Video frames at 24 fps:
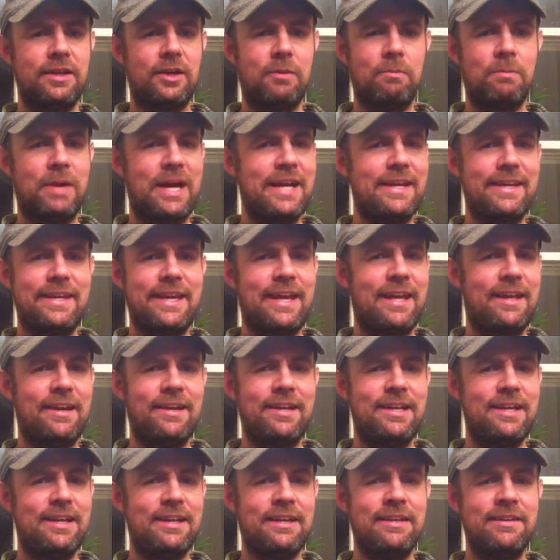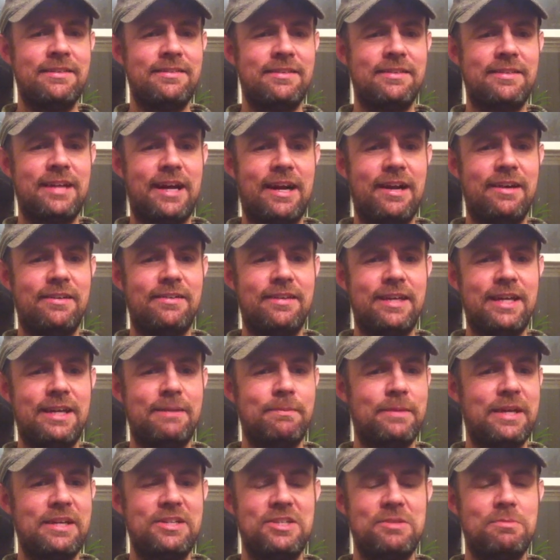You know, Mike Kennedy and his entire
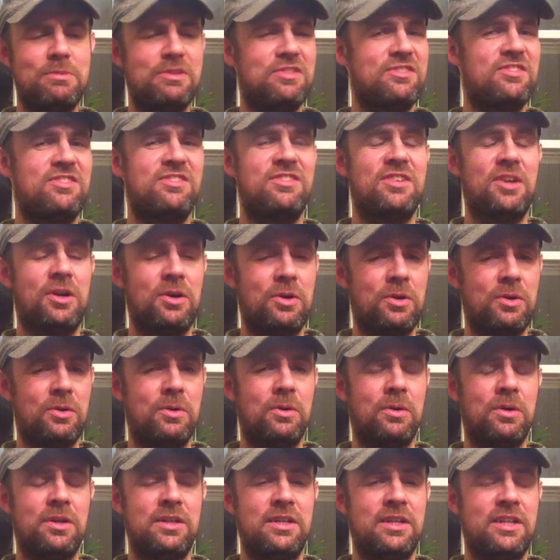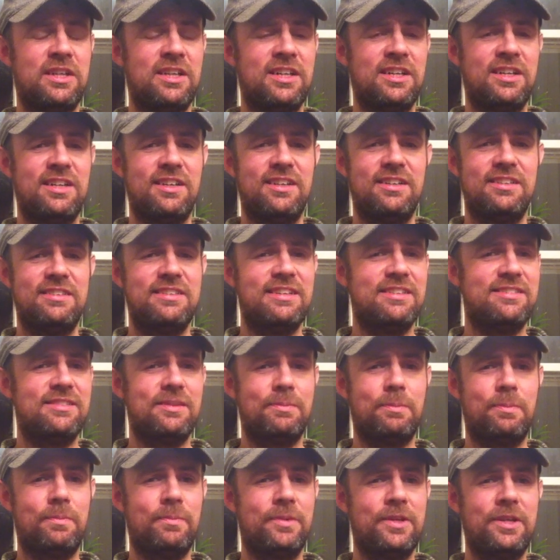team, they should be so,
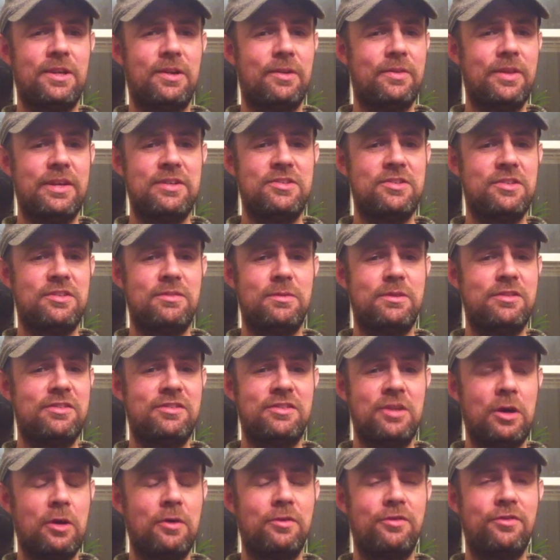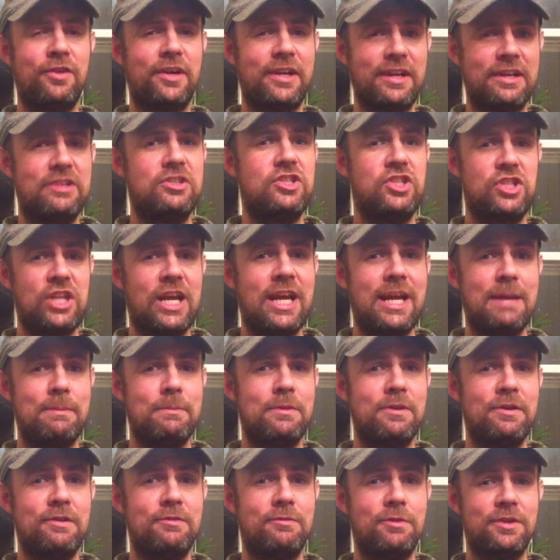they should be so freaking
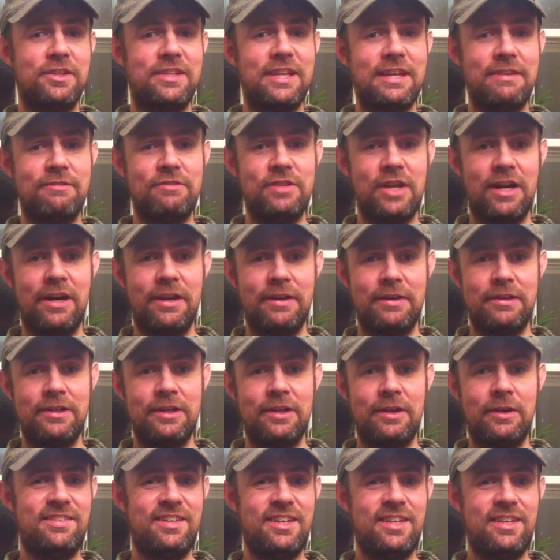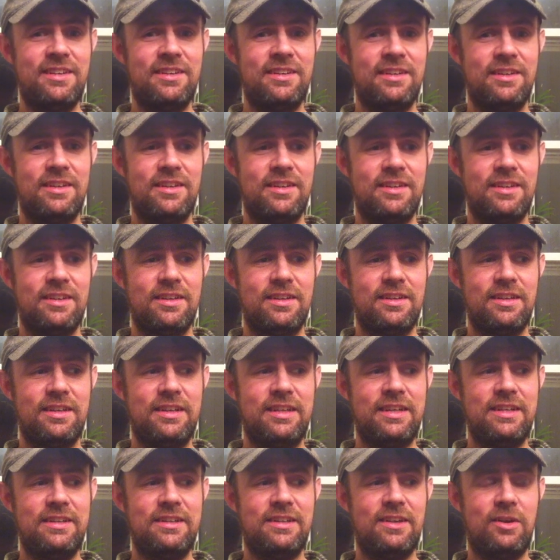ashamed of what they've done. Honestly,
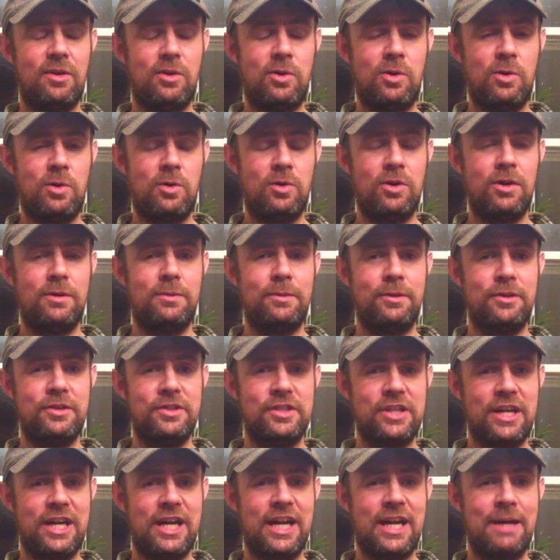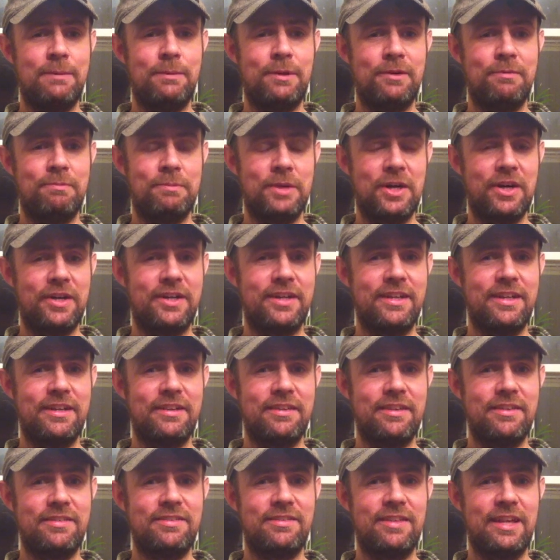he did a horrible job of
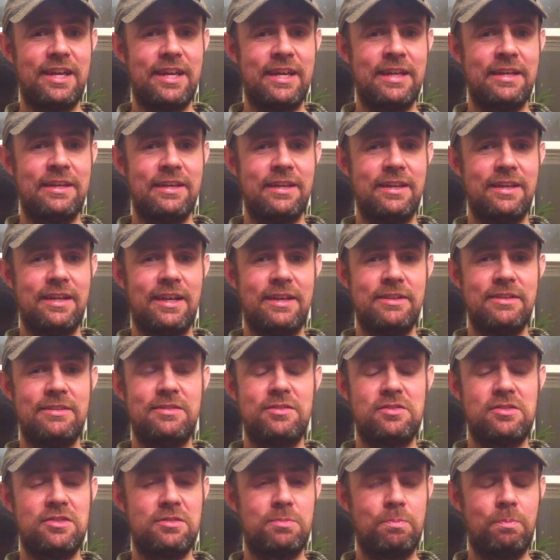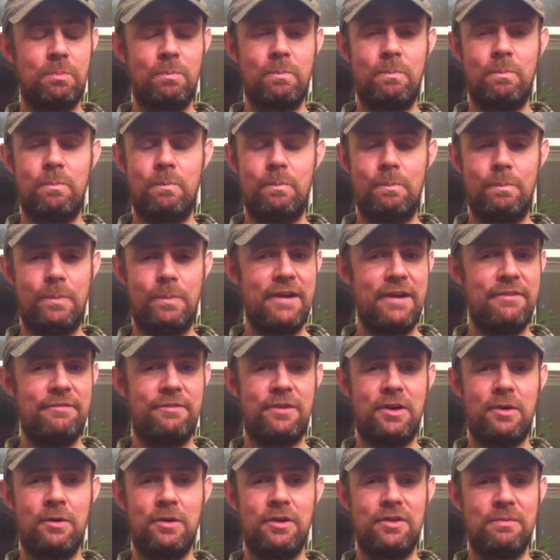marketing this thing, and this is just
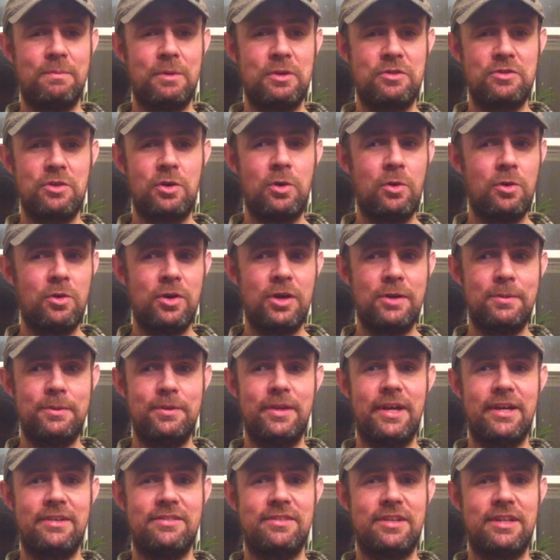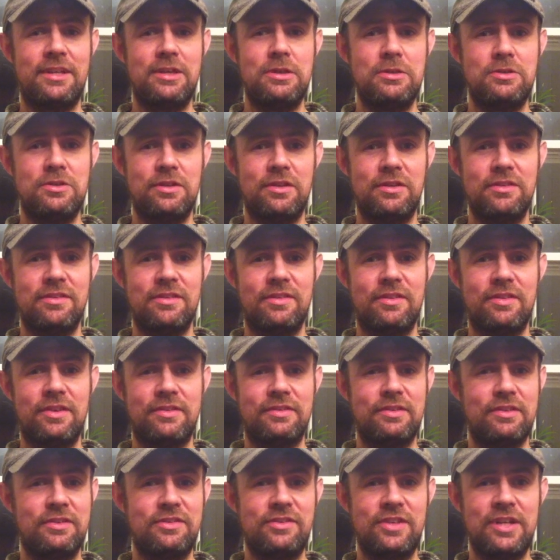by far one of the most horrible executions
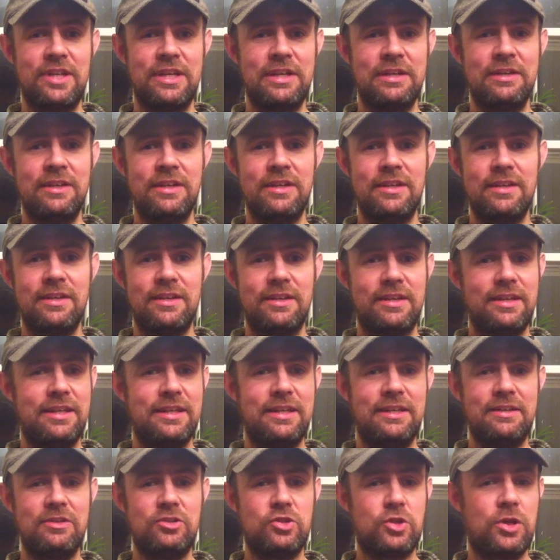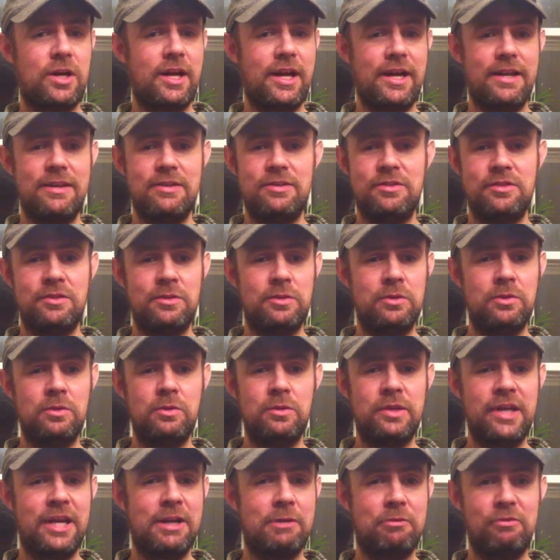I've ever seen in trying
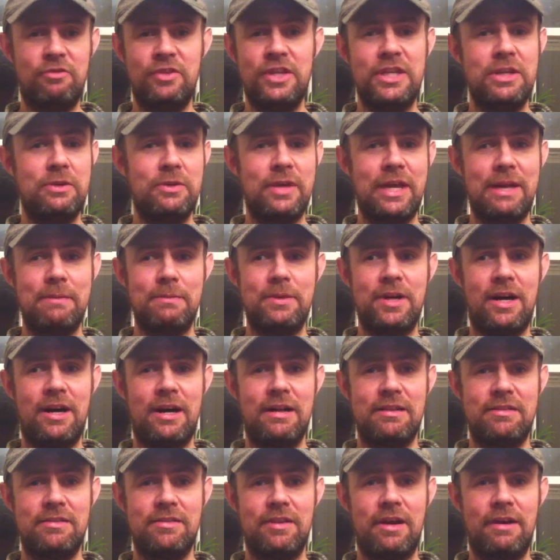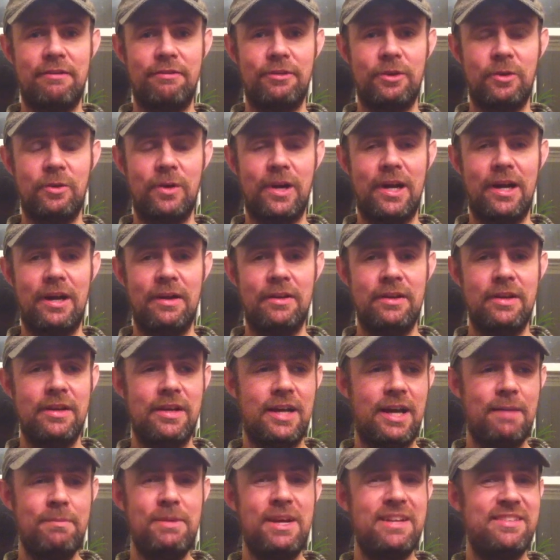to get a video game console off the
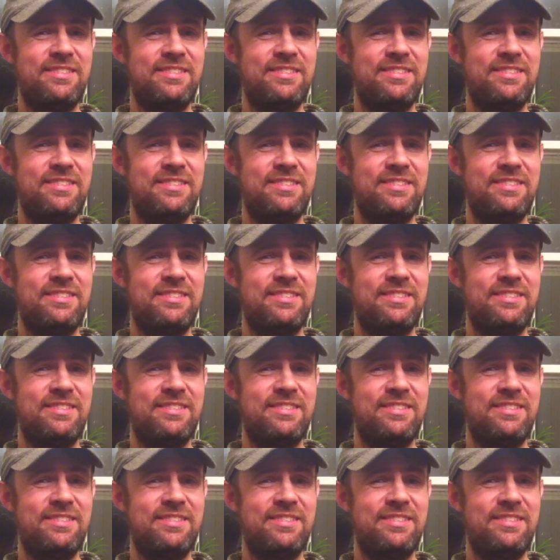ground.